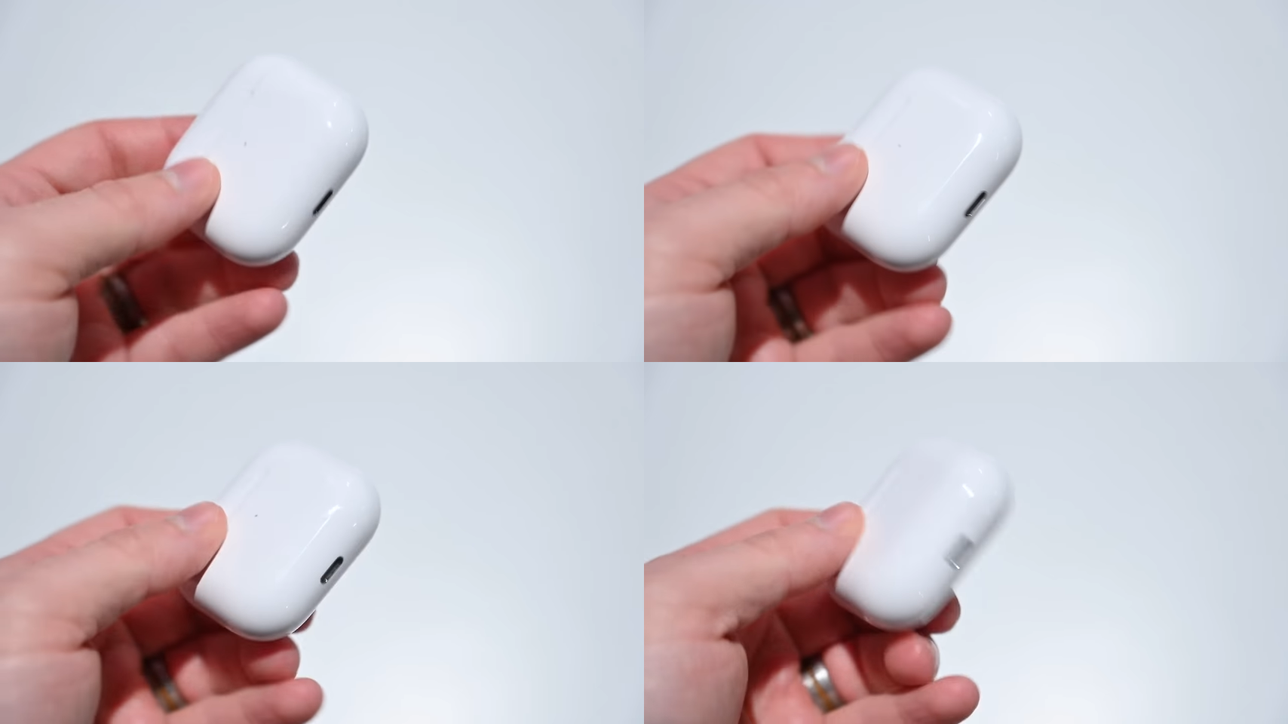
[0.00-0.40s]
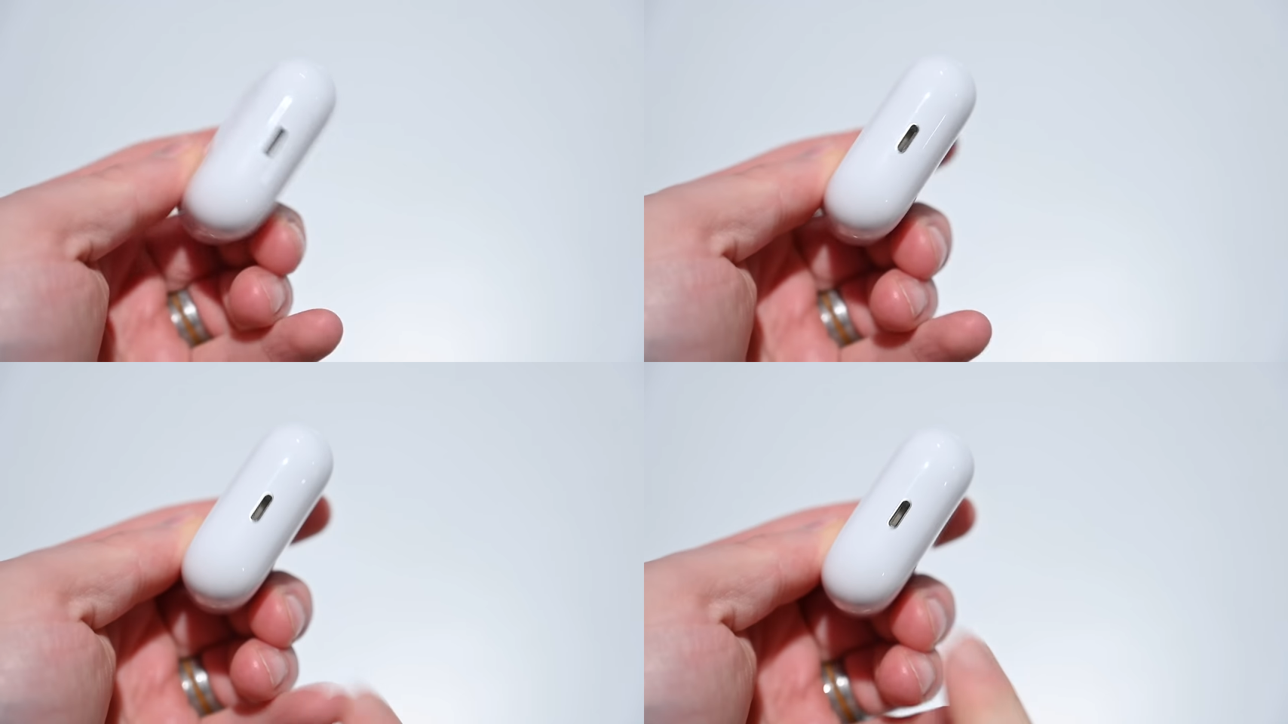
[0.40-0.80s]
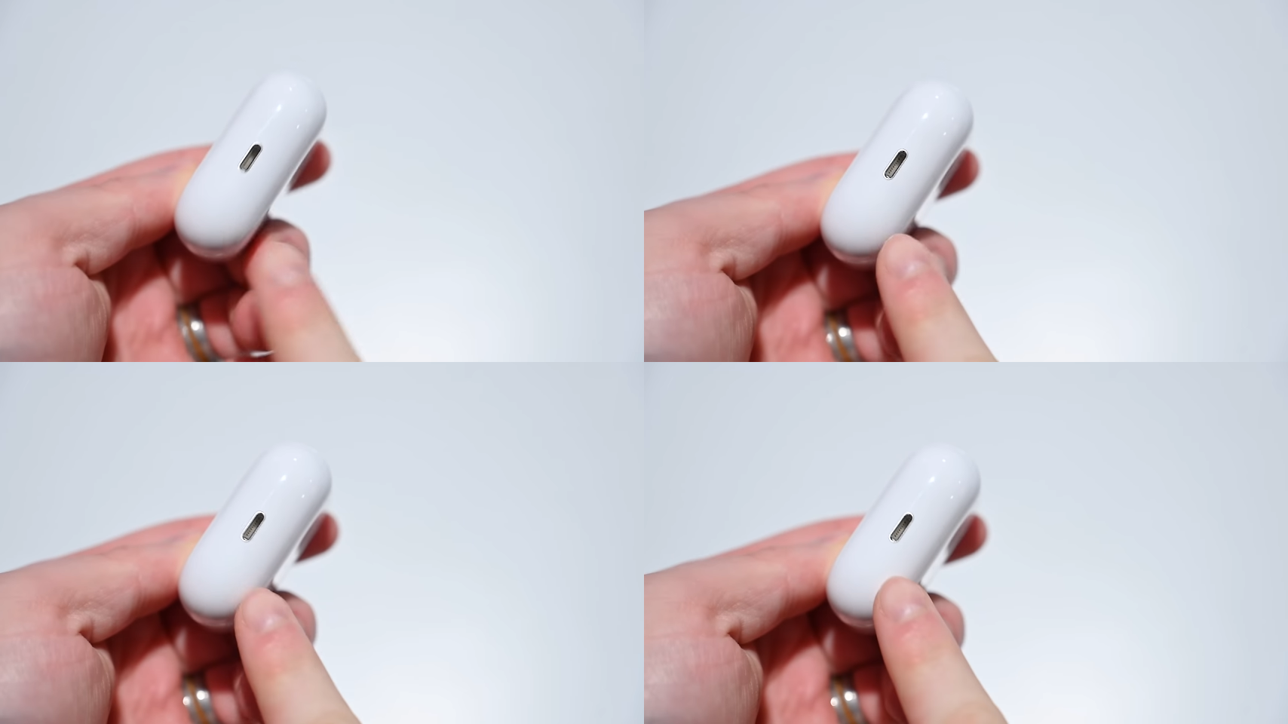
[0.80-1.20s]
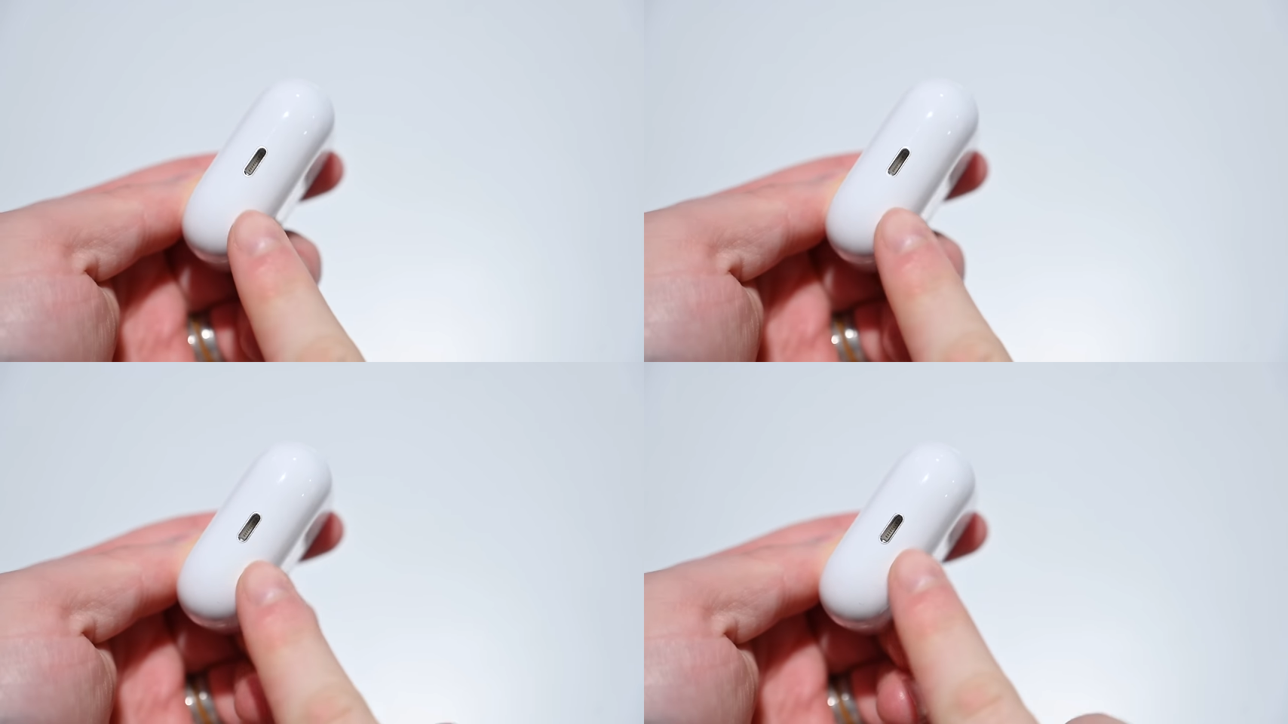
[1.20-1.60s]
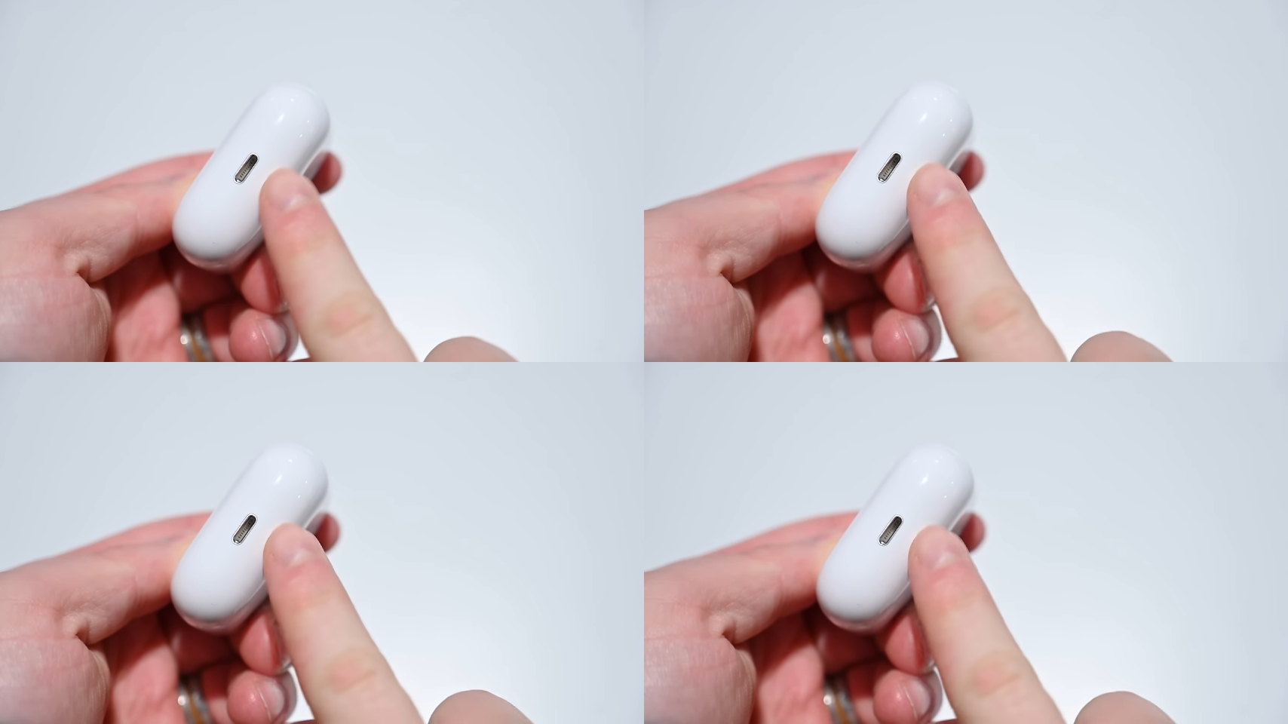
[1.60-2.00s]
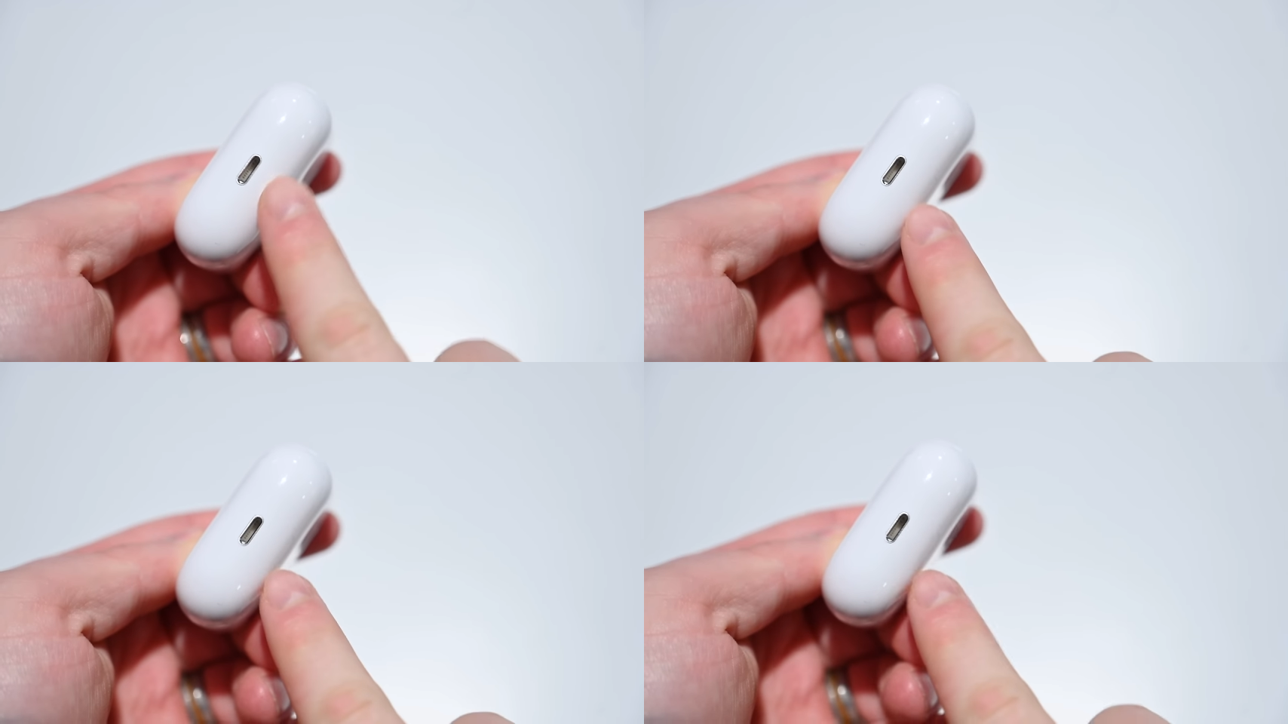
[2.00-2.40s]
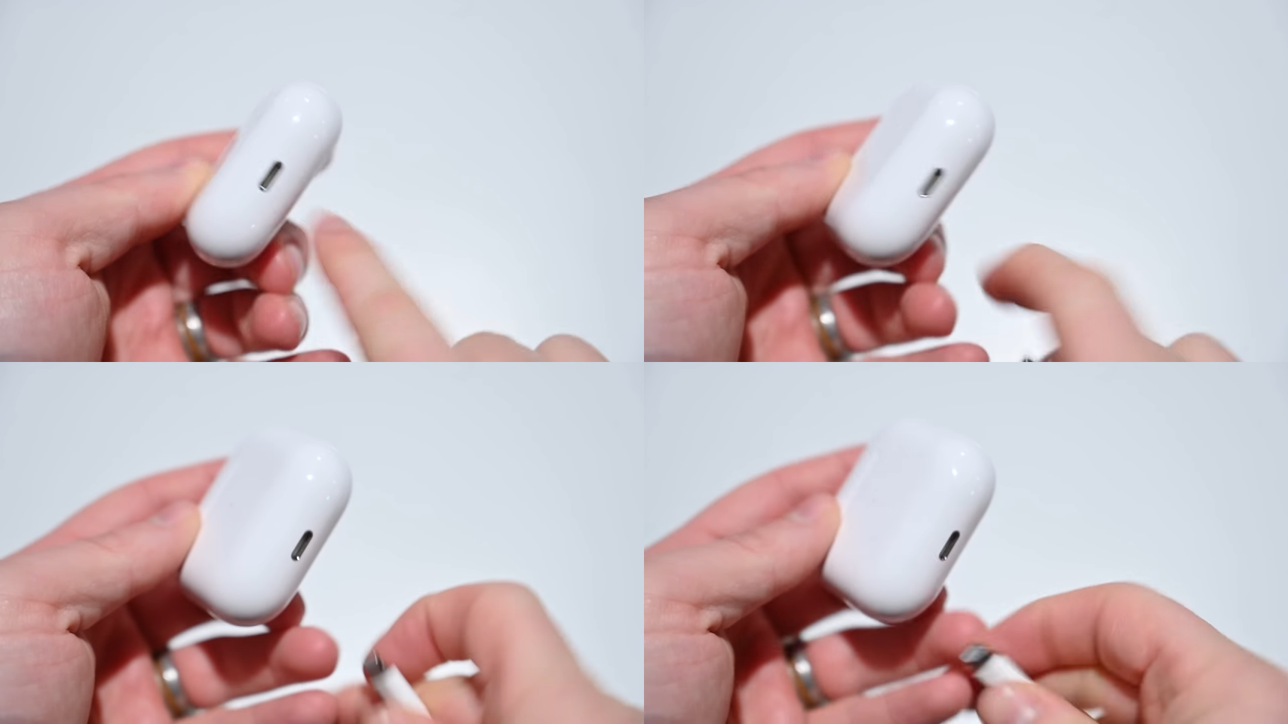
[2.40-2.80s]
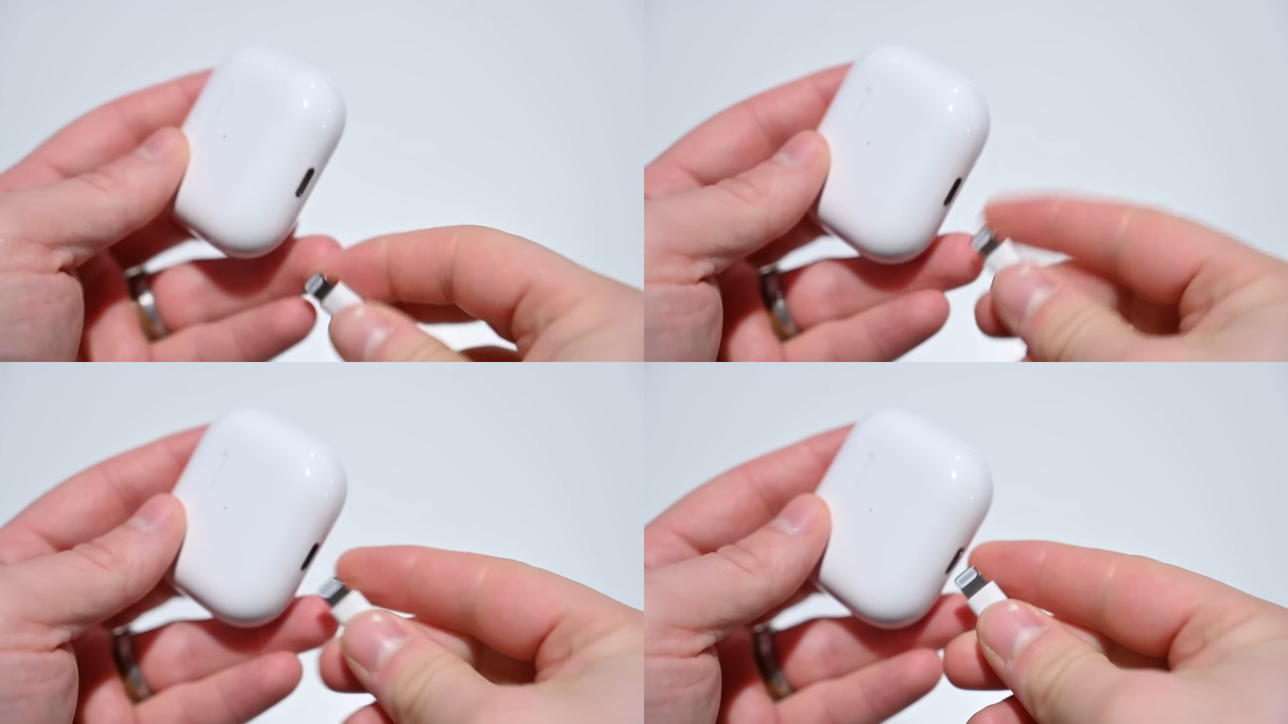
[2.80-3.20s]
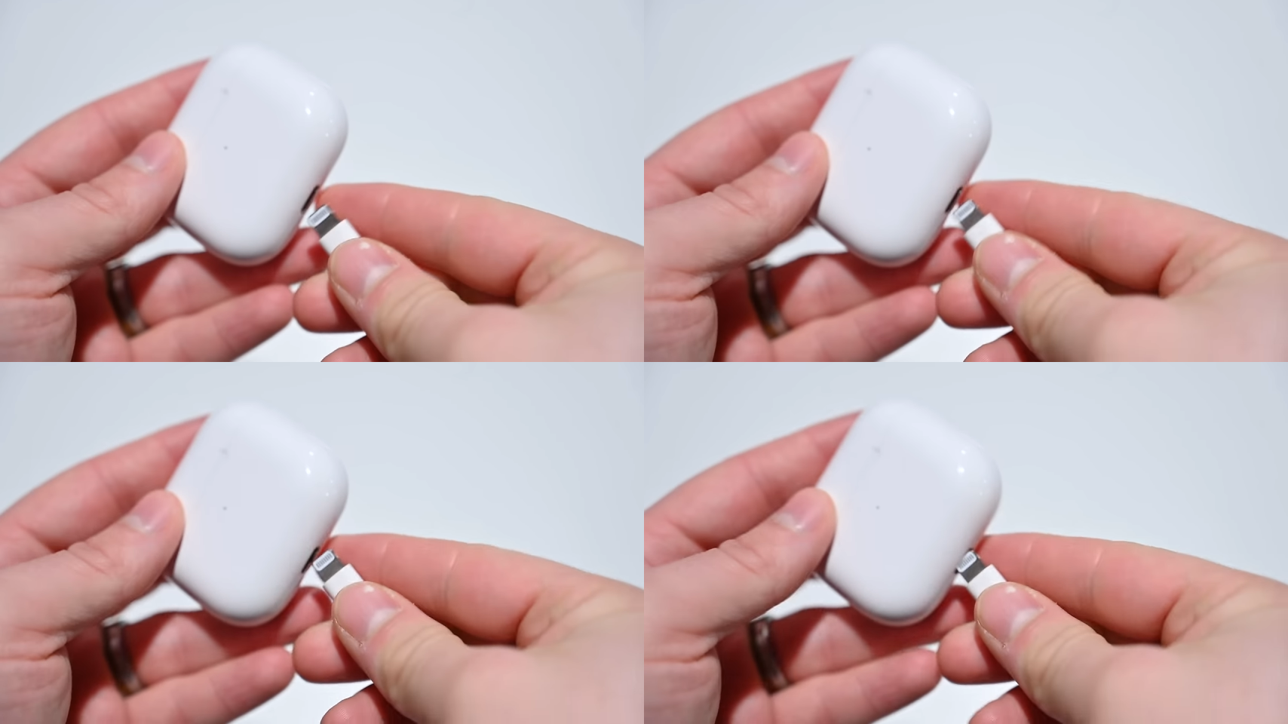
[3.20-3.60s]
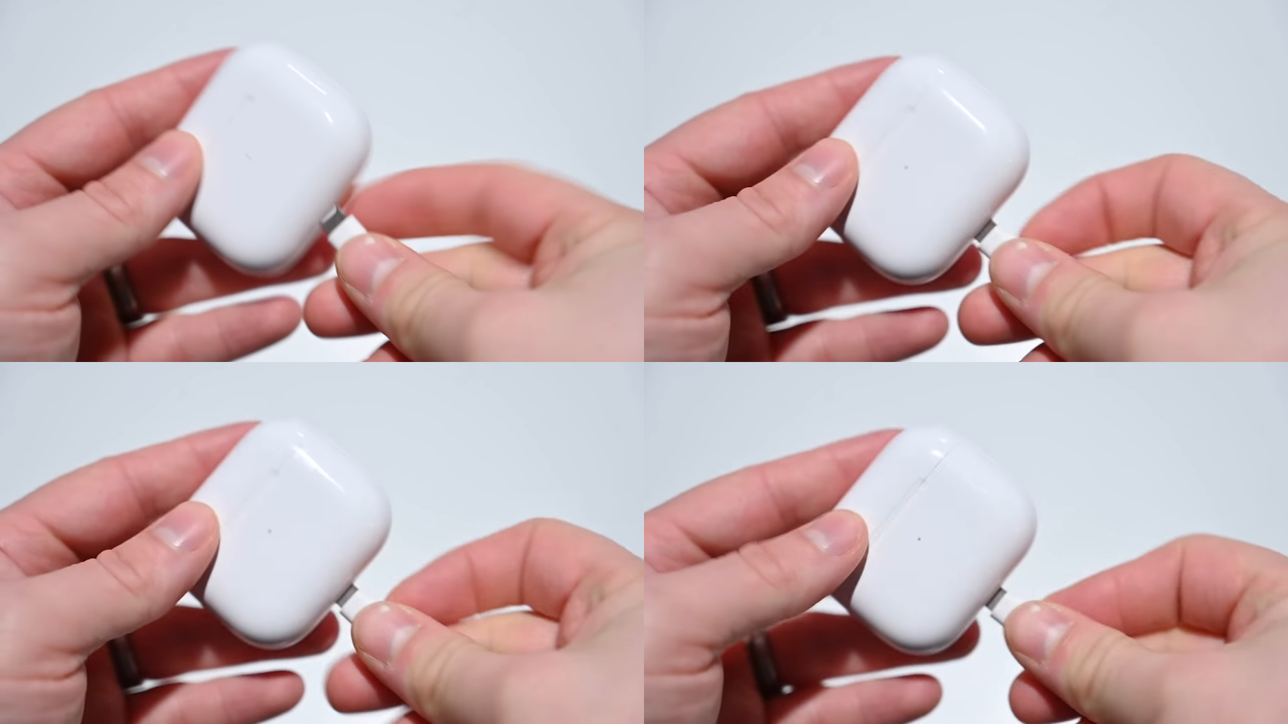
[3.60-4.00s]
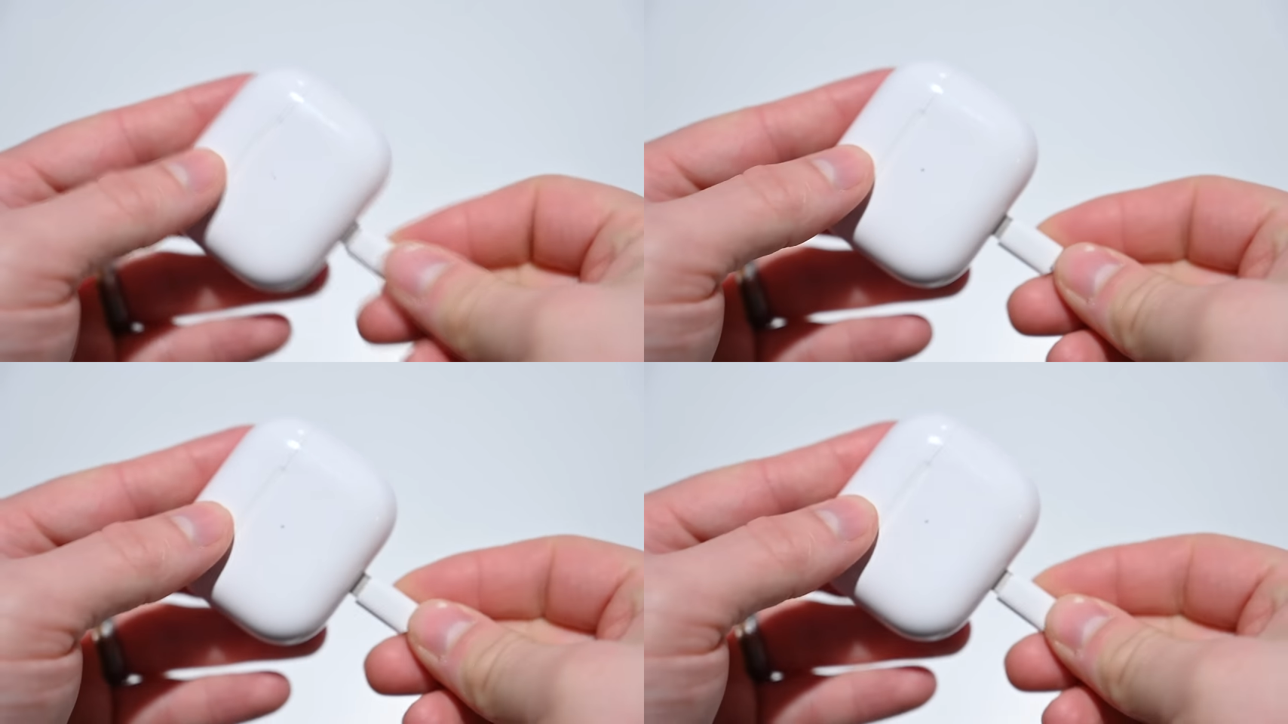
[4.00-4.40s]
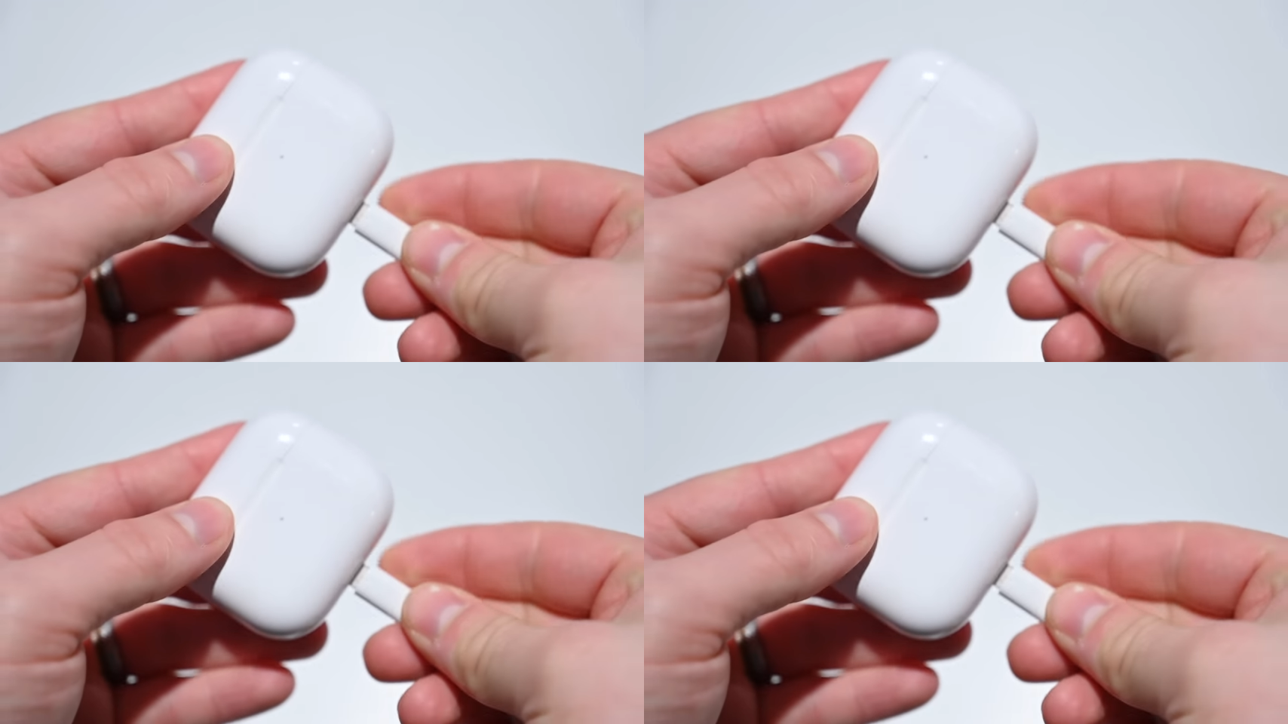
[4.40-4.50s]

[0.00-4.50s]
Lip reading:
No face is visible, so there are no lips to read.